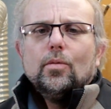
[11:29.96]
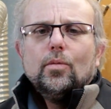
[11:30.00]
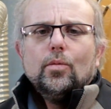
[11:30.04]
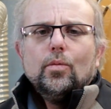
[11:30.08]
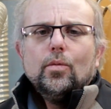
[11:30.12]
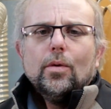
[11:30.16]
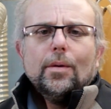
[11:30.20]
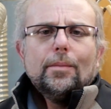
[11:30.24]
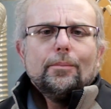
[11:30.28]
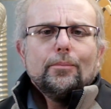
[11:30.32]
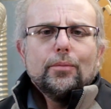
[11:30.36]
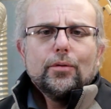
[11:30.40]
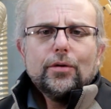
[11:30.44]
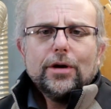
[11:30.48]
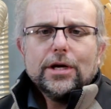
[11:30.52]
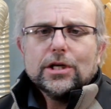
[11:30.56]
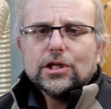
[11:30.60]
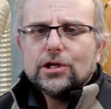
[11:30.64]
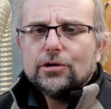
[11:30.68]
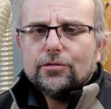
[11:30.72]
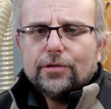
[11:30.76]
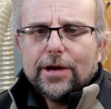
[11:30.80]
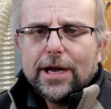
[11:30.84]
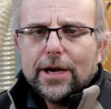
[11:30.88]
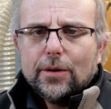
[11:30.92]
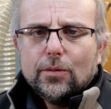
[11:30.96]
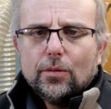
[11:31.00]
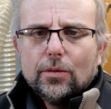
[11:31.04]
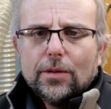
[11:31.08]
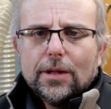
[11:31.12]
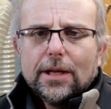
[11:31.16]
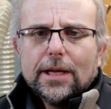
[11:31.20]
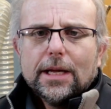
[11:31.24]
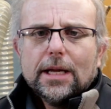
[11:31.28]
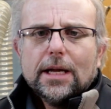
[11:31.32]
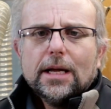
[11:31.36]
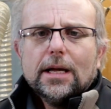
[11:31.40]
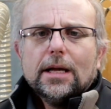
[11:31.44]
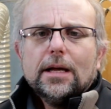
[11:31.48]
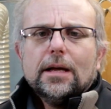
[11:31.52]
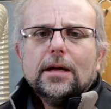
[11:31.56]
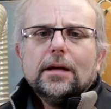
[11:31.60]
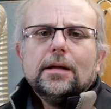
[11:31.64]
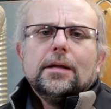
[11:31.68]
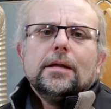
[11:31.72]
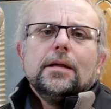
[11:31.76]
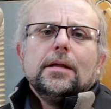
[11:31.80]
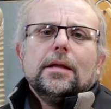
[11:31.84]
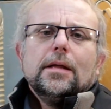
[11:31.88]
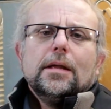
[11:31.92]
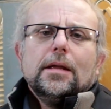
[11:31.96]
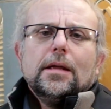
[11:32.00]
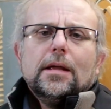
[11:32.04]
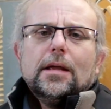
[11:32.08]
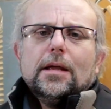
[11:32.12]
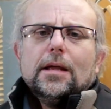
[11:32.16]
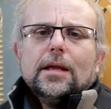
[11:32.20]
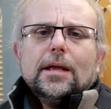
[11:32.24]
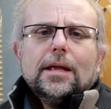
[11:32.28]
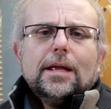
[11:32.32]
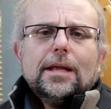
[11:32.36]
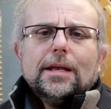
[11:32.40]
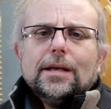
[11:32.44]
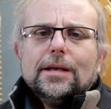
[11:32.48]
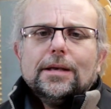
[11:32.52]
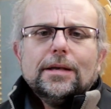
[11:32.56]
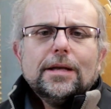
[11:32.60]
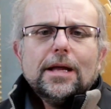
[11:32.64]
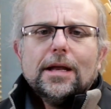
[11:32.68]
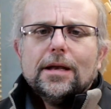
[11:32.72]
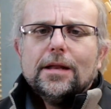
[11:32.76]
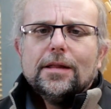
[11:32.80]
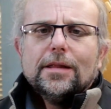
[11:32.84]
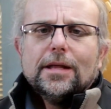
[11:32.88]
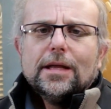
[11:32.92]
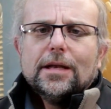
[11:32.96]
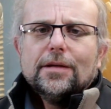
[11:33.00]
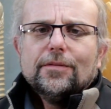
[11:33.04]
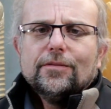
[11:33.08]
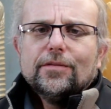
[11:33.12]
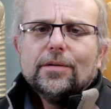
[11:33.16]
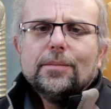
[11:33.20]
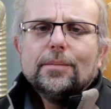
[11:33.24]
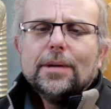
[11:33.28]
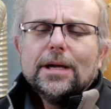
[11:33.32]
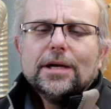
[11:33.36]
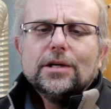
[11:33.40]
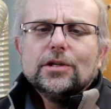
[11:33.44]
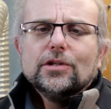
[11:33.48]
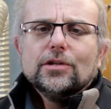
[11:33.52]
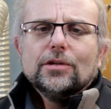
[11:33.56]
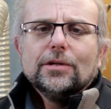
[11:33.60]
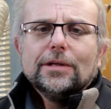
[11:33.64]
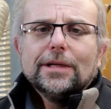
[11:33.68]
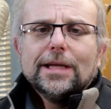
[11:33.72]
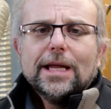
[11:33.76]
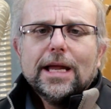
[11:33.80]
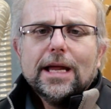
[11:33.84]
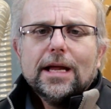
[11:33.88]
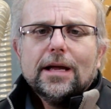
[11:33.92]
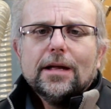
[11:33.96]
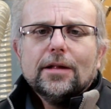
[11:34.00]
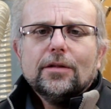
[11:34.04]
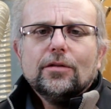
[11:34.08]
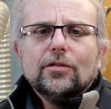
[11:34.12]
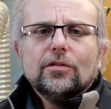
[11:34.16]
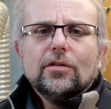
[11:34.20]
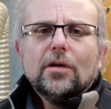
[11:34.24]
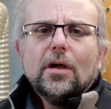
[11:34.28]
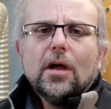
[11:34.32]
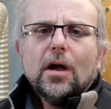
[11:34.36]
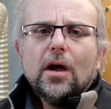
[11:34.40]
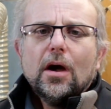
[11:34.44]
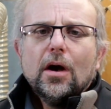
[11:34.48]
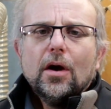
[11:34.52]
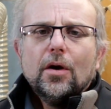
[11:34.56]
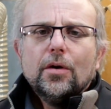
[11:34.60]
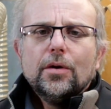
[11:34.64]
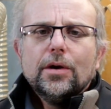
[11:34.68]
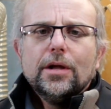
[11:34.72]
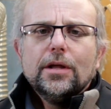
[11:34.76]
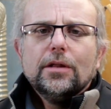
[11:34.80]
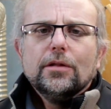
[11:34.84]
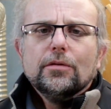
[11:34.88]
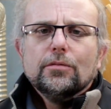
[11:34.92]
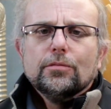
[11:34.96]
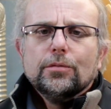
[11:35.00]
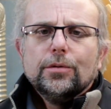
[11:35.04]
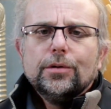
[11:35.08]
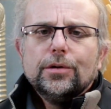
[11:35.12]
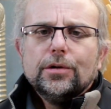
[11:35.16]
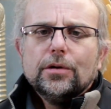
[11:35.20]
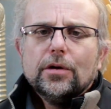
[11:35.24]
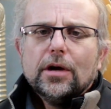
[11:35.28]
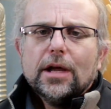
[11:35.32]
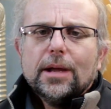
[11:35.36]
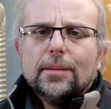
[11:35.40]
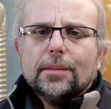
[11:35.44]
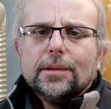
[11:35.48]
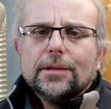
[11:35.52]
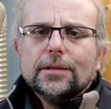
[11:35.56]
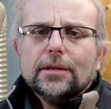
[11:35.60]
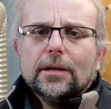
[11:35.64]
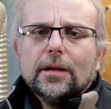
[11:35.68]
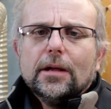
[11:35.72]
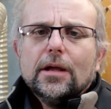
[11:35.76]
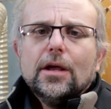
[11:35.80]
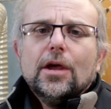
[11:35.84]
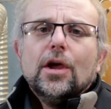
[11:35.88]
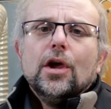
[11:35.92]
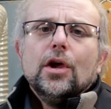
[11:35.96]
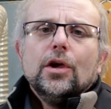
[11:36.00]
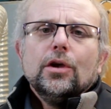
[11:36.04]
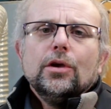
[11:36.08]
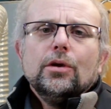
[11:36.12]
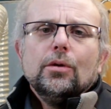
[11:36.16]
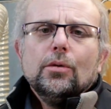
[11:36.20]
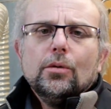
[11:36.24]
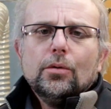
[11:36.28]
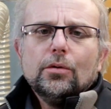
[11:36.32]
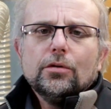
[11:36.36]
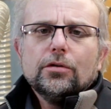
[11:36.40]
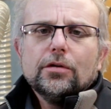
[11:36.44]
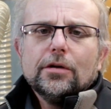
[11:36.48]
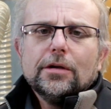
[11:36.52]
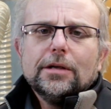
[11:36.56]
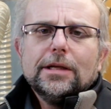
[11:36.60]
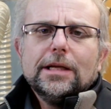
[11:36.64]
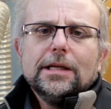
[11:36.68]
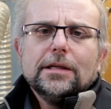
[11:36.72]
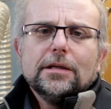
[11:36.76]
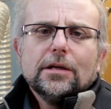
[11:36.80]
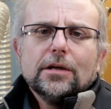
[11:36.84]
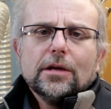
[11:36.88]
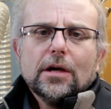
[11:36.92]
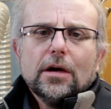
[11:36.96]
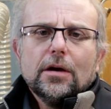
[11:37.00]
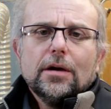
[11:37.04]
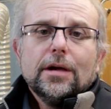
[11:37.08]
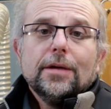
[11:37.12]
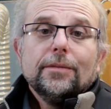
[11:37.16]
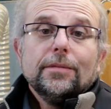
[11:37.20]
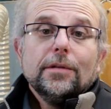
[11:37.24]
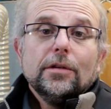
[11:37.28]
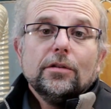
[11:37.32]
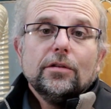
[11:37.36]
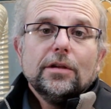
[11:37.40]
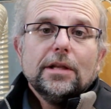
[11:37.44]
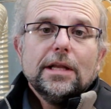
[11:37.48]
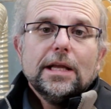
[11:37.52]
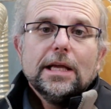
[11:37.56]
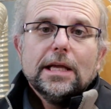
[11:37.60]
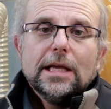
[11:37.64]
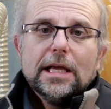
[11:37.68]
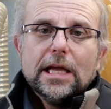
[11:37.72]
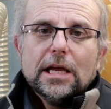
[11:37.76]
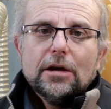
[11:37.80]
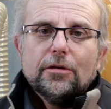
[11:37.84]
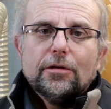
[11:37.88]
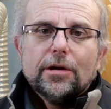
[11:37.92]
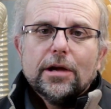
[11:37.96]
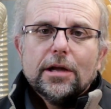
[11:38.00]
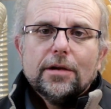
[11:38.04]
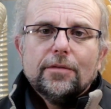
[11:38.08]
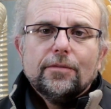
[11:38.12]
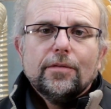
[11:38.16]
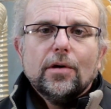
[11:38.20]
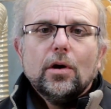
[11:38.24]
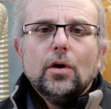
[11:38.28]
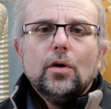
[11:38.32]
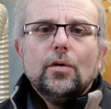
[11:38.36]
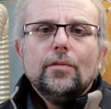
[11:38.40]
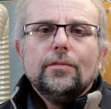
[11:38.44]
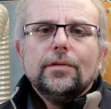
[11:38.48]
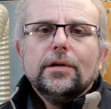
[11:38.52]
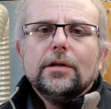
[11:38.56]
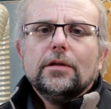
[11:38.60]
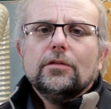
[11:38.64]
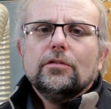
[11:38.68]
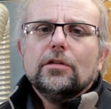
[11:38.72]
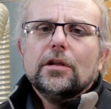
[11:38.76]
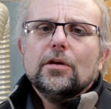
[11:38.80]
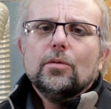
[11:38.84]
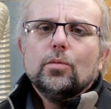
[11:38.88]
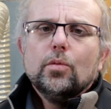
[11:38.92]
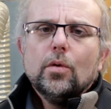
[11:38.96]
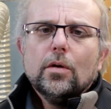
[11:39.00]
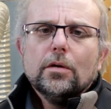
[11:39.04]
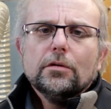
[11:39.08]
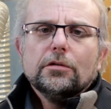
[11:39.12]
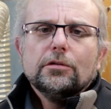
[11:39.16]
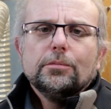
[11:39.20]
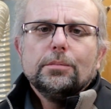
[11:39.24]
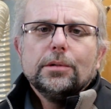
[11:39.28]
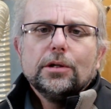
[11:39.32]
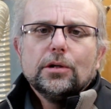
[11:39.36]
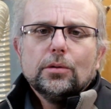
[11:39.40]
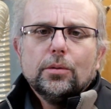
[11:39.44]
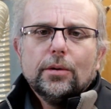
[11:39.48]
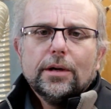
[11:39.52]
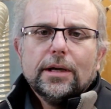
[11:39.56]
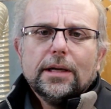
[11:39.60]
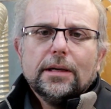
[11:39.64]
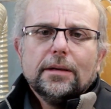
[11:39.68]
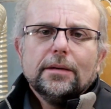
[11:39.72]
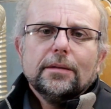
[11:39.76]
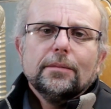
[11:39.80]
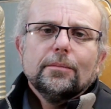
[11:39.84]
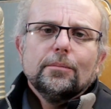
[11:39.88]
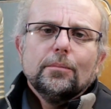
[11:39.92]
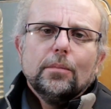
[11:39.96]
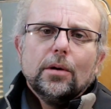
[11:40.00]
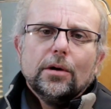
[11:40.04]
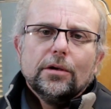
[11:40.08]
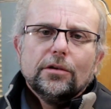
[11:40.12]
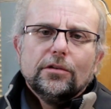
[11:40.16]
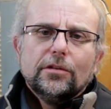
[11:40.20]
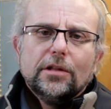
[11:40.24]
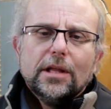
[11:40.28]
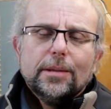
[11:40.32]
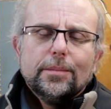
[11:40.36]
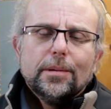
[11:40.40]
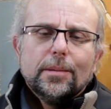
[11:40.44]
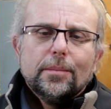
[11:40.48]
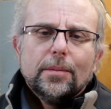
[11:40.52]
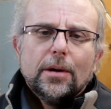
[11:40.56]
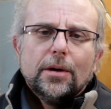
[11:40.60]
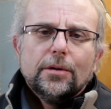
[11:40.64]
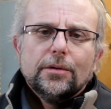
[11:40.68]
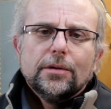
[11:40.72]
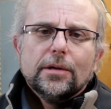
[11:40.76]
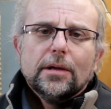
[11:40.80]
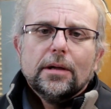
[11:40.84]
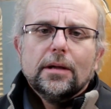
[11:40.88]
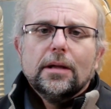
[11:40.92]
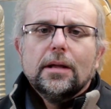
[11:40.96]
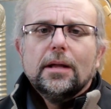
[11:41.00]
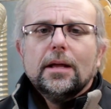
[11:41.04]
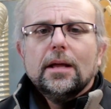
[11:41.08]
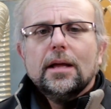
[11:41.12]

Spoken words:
what pressure angle they are. None of that information counts, only the root diameter. You also need to know if there's any gearing involved, as there was between my stepper motor